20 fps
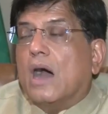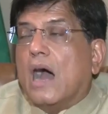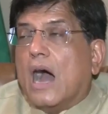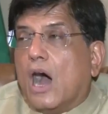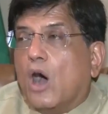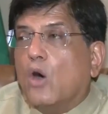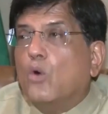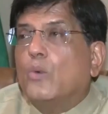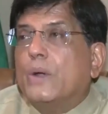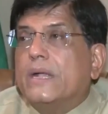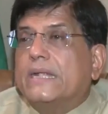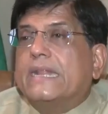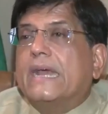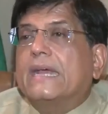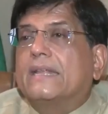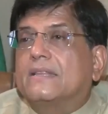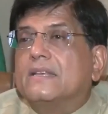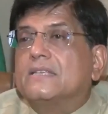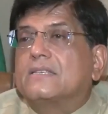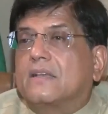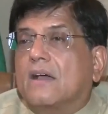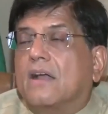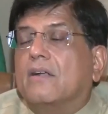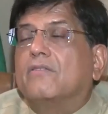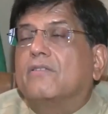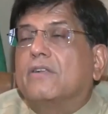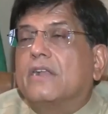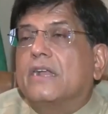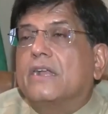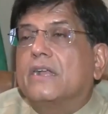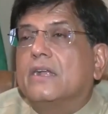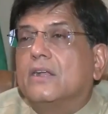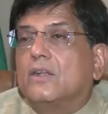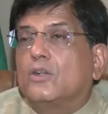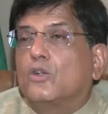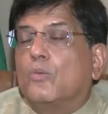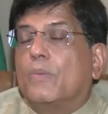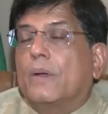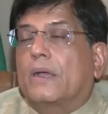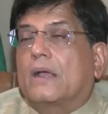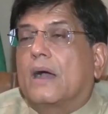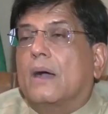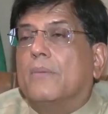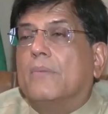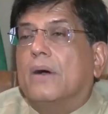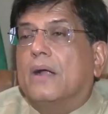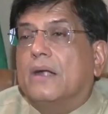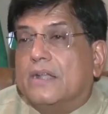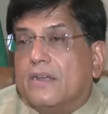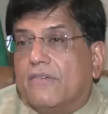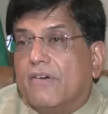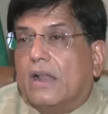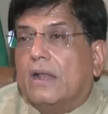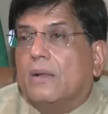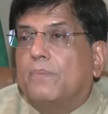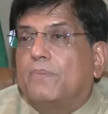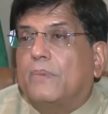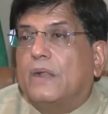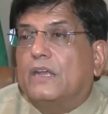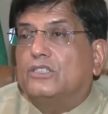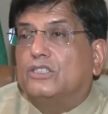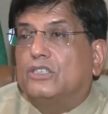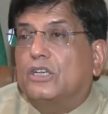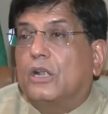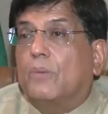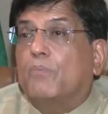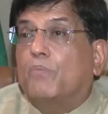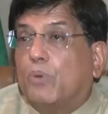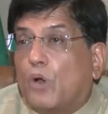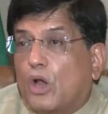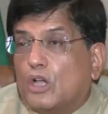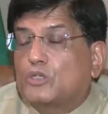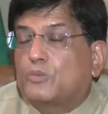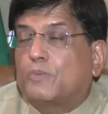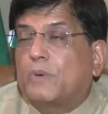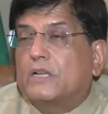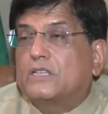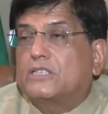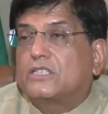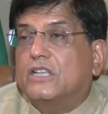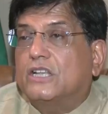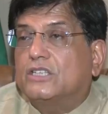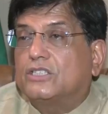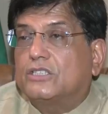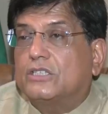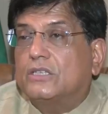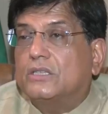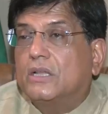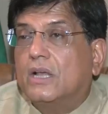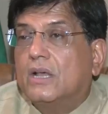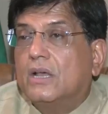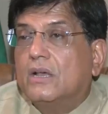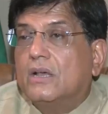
how we take this country to become a developed nation, a prosperous nation.